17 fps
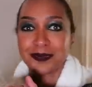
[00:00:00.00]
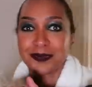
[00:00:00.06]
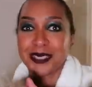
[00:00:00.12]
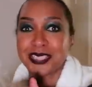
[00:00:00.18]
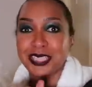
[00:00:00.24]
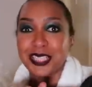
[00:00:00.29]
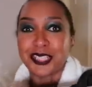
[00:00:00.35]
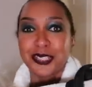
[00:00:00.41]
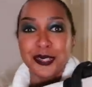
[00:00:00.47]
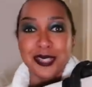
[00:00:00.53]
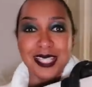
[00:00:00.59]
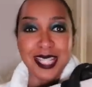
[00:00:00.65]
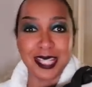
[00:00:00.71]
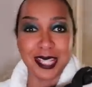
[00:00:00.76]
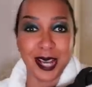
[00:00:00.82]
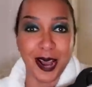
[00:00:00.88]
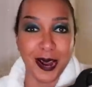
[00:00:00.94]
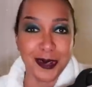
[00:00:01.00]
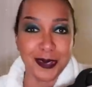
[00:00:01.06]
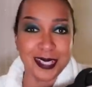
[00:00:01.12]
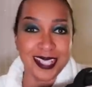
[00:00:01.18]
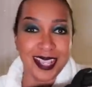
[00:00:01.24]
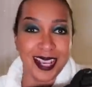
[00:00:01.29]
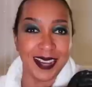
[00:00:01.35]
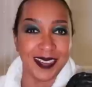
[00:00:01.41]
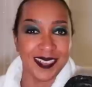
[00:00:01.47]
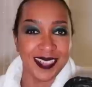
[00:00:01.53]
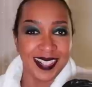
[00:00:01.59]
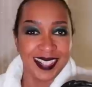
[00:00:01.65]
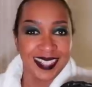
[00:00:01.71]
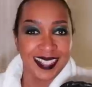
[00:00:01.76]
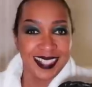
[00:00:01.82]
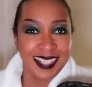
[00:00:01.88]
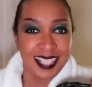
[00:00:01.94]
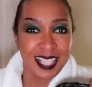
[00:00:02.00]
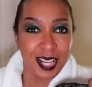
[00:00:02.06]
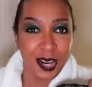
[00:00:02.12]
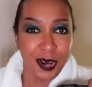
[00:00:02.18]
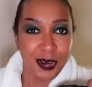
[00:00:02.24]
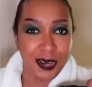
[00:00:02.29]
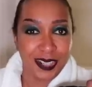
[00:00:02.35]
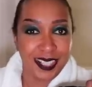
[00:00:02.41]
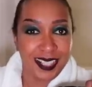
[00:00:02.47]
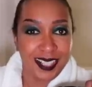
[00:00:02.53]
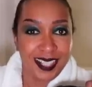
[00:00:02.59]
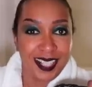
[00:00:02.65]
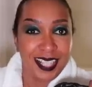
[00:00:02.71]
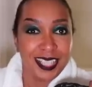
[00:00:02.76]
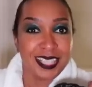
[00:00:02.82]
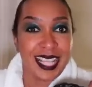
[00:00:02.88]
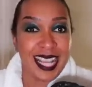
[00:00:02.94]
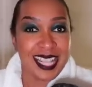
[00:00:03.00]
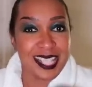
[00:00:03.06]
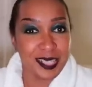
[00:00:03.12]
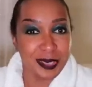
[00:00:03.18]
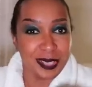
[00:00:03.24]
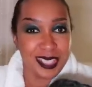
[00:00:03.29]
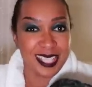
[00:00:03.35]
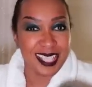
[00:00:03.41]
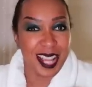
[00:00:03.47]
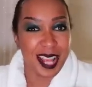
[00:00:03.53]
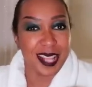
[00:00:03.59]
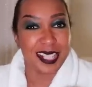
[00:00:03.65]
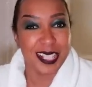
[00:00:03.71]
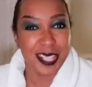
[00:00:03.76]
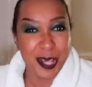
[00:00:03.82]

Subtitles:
But did you see the holes though? Look, that's on the side.